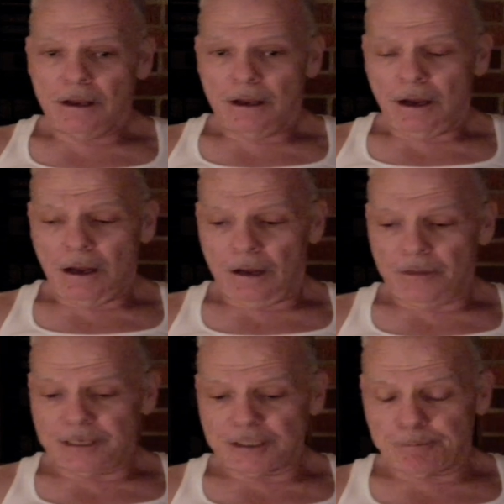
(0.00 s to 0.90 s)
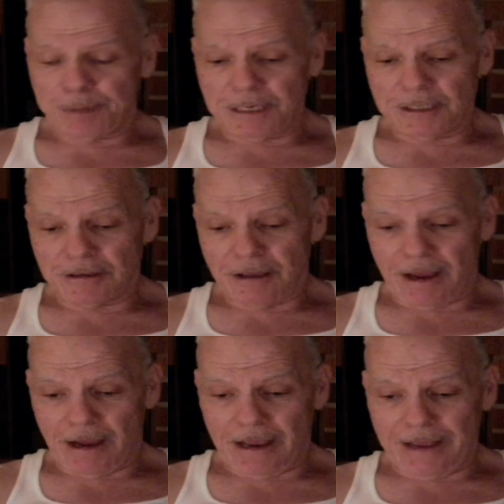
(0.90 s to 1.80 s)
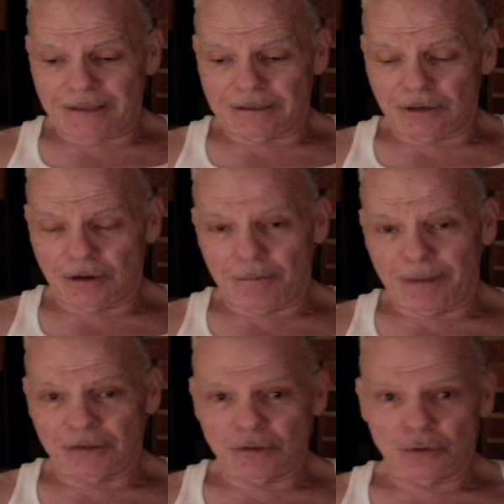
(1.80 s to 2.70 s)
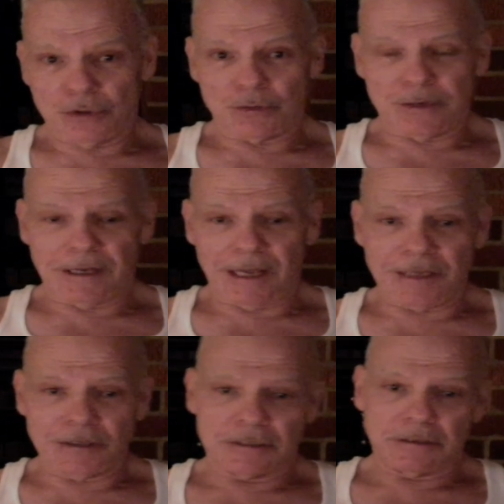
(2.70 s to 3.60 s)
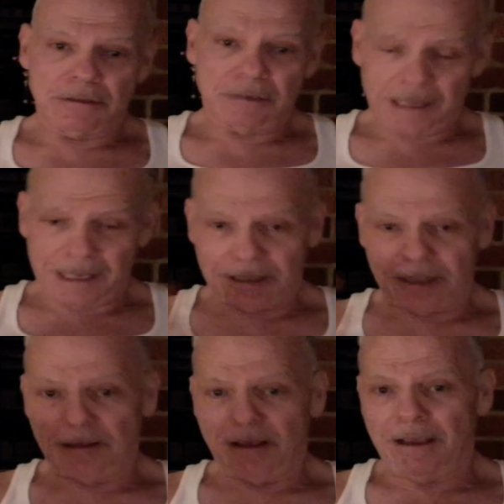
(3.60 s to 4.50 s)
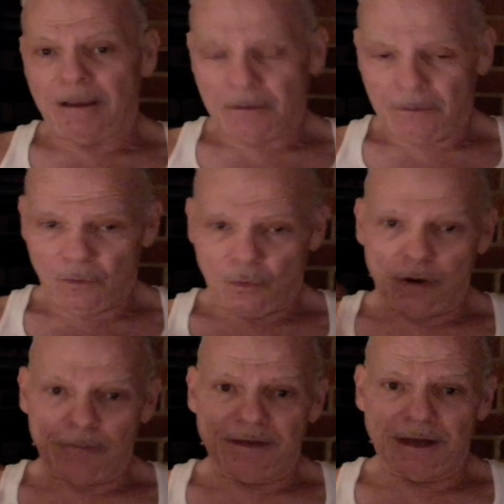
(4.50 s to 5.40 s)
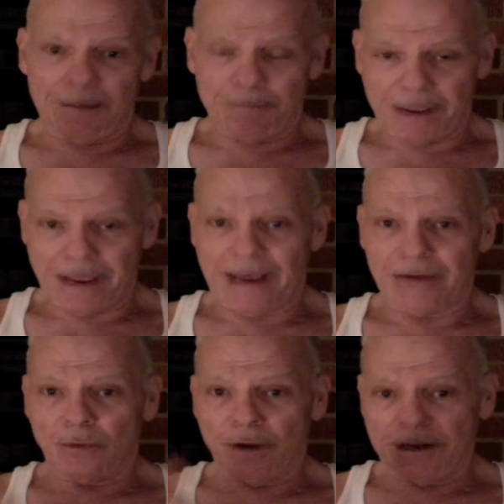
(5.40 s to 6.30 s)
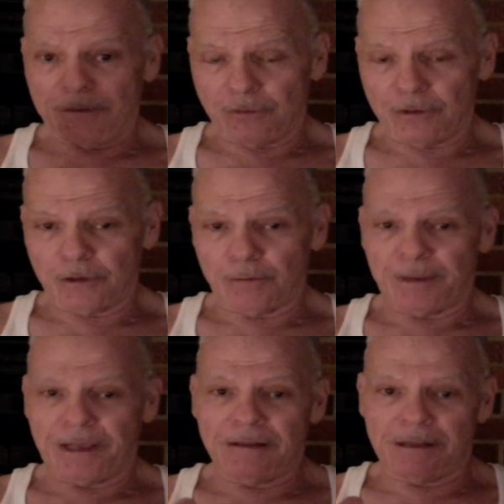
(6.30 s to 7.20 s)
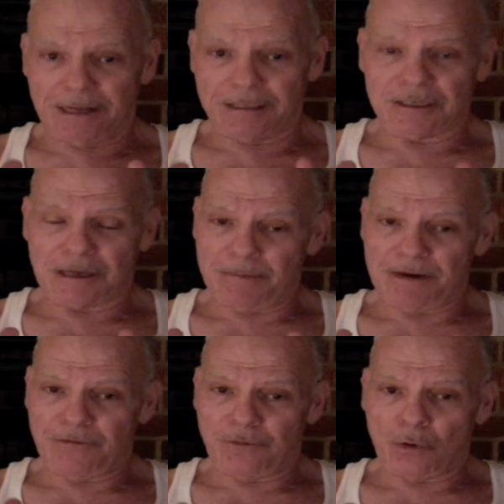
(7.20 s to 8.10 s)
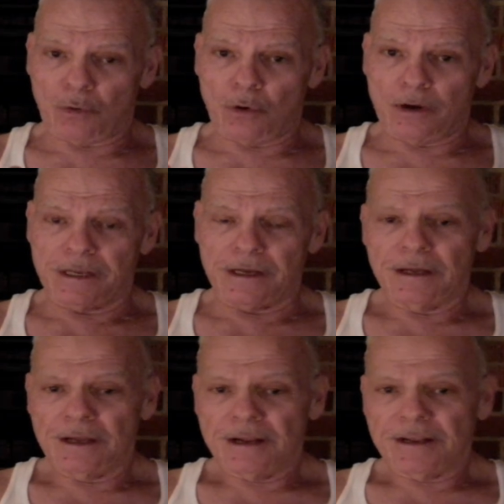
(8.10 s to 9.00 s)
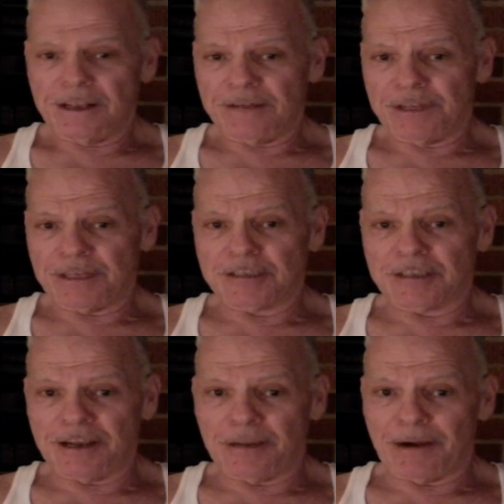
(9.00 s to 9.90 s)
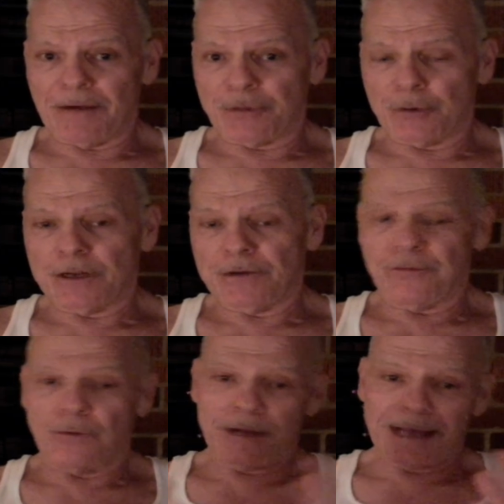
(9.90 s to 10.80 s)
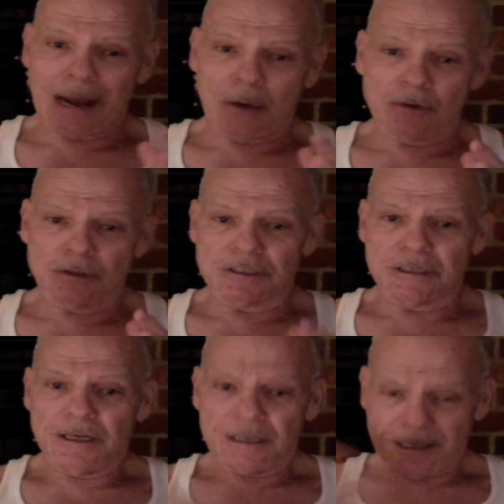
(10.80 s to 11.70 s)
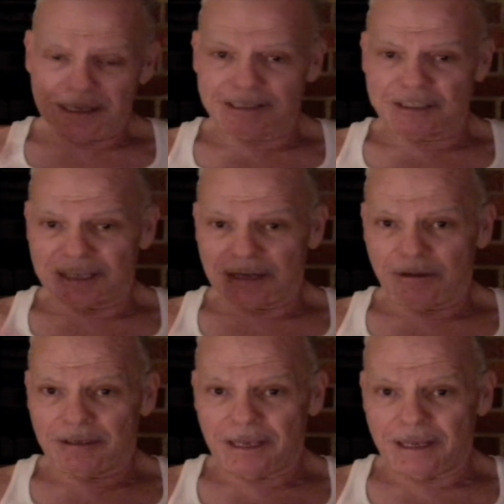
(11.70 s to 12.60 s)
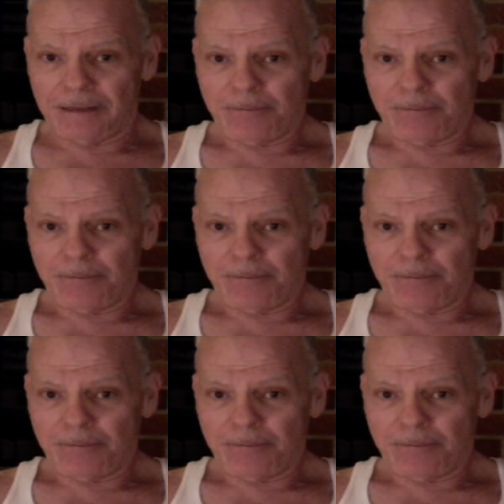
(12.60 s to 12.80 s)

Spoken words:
on this piece. It took about 2 or 3 days to get the thing warmed up and running for a little bit. I'm going to forewarn you, give this thing about 30 to 40 hours to get settled in.